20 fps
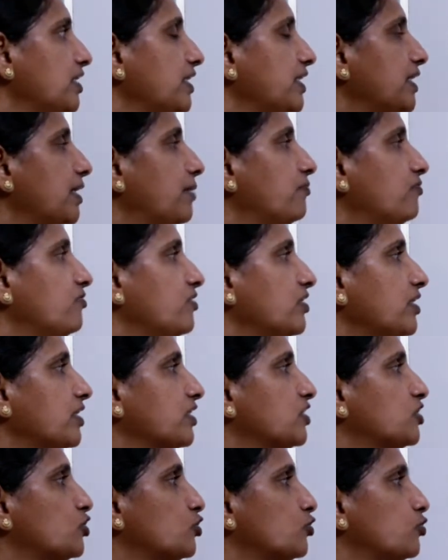m1
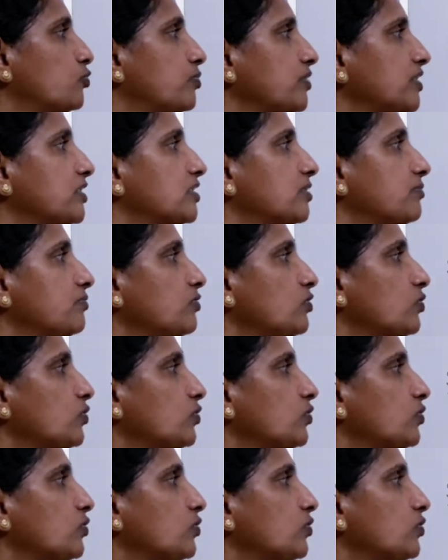x2 plus m2